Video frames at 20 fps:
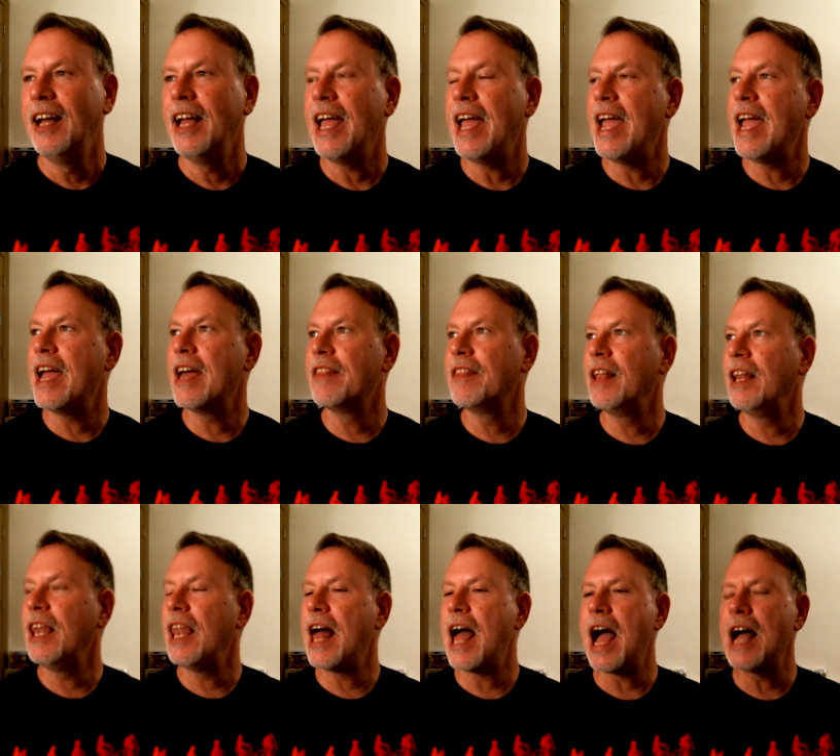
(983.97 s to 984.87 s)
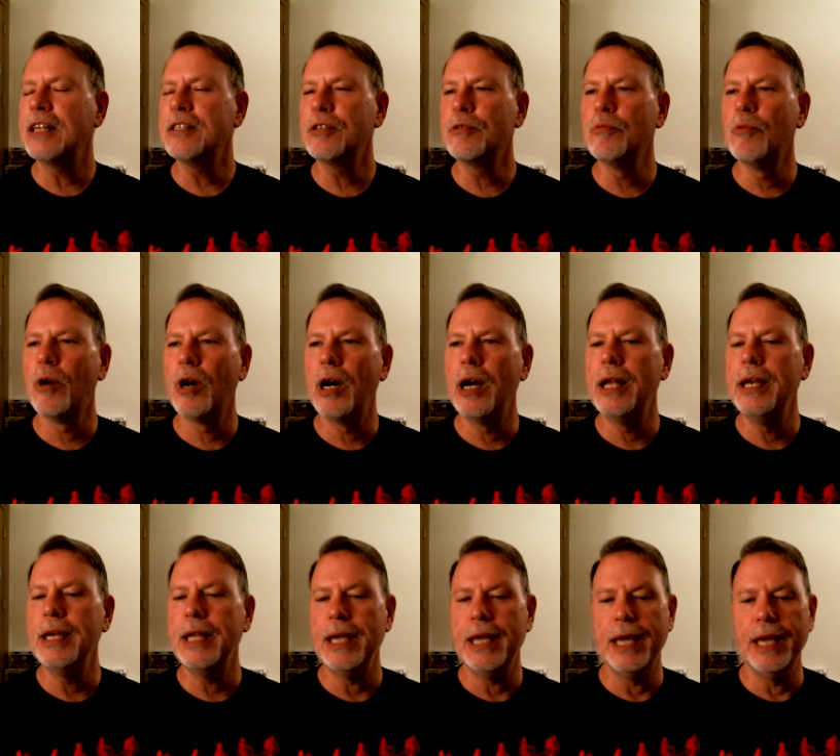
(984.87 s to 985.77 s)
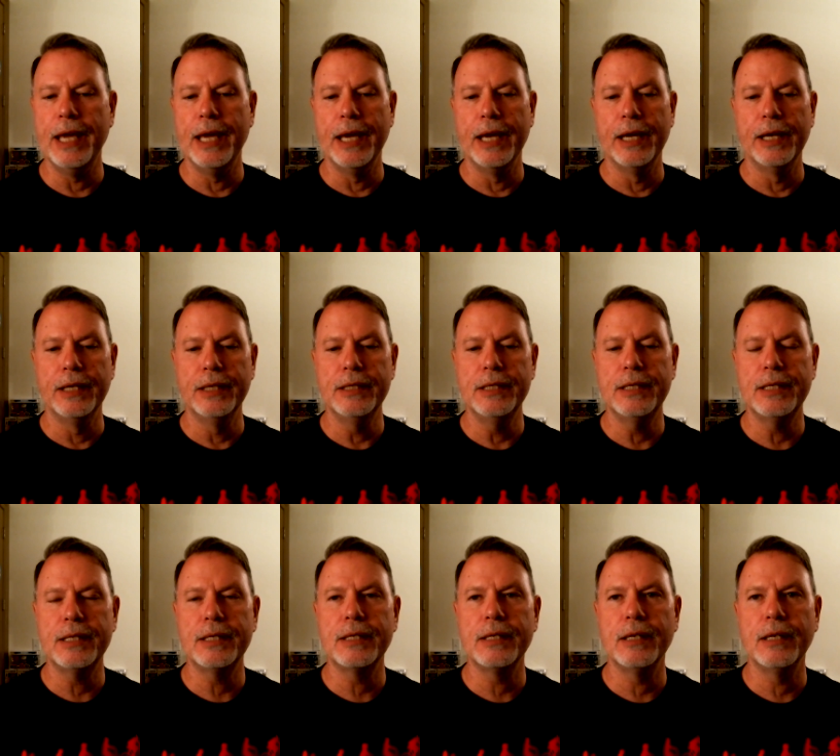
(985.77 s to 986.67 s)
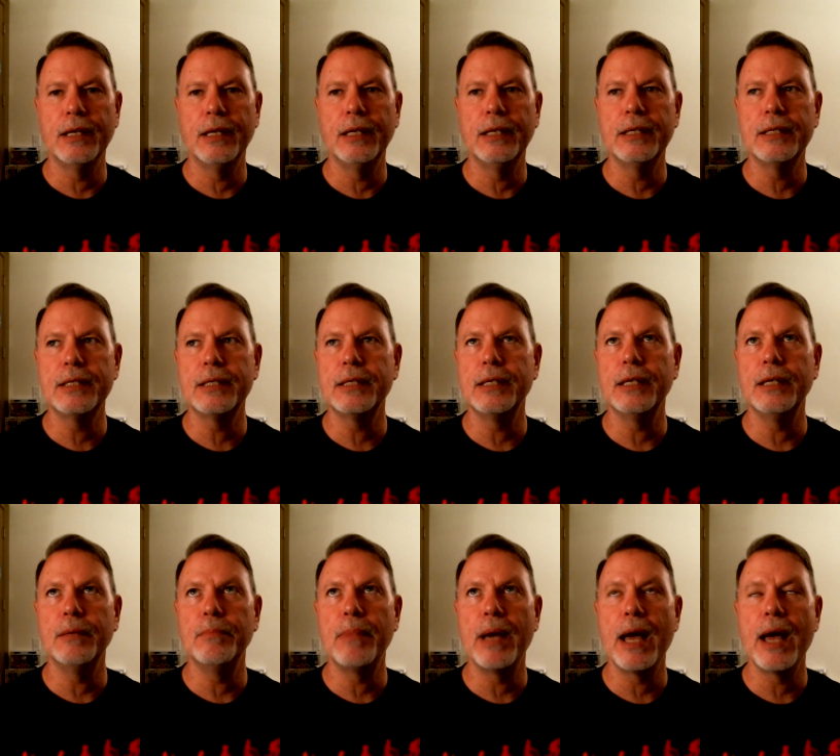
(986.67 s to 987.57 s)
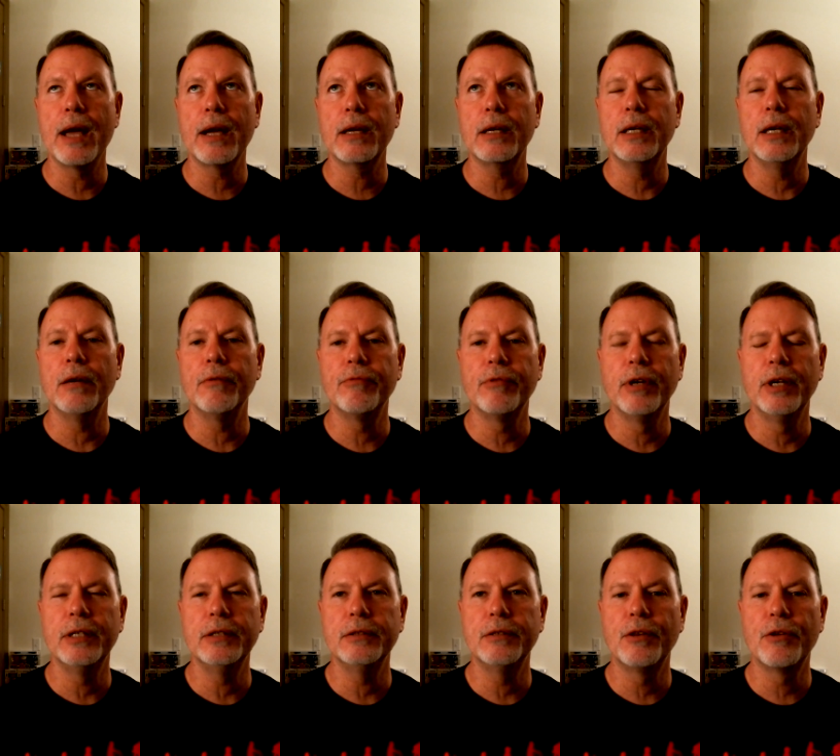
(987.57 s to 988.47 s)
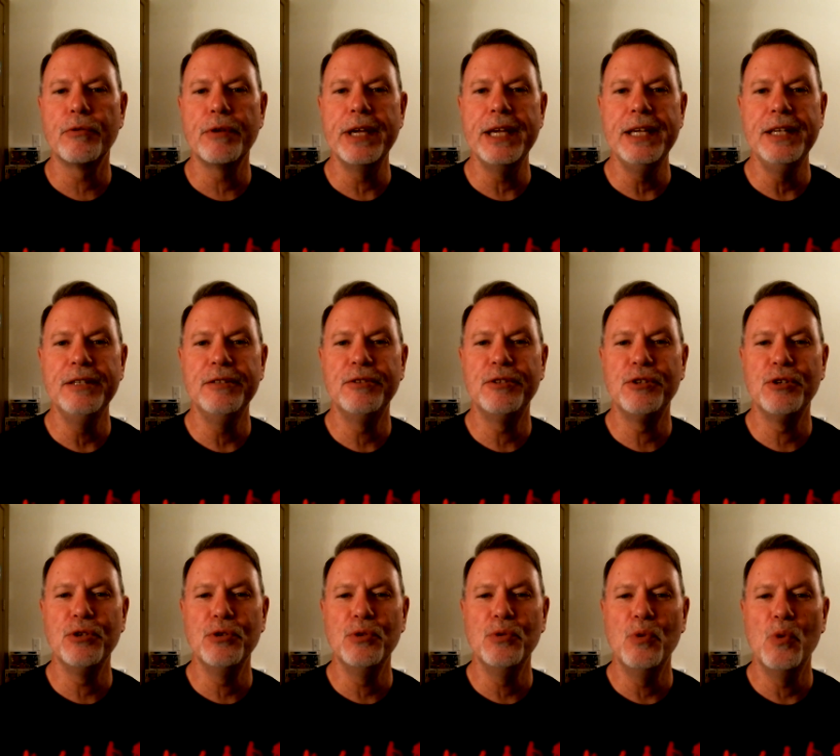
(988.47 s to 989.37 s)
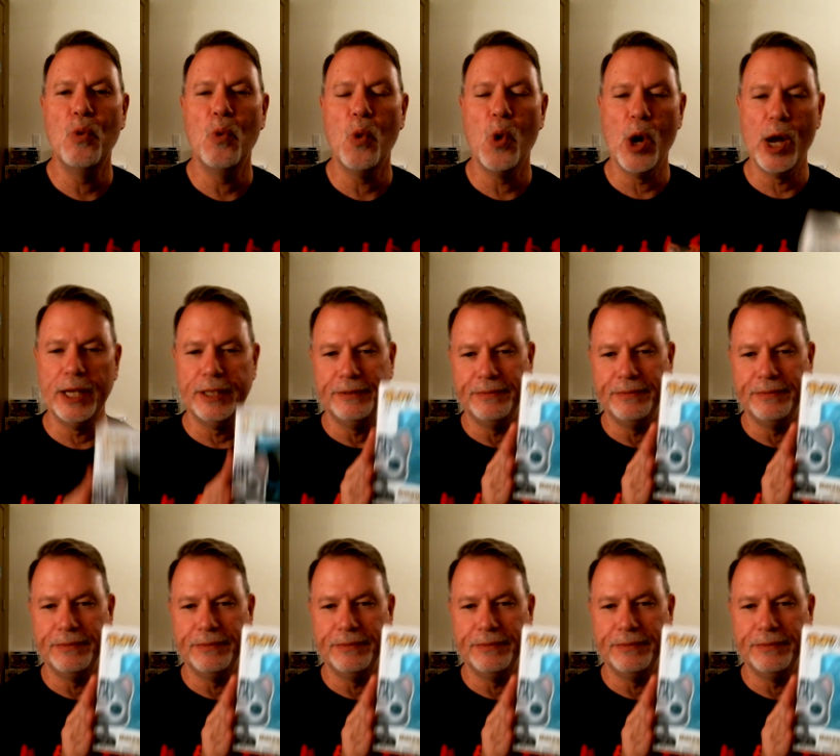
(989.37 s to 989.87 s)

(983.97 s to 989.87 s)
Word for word: and the last one is uh, let's see back in front. Three, two, one.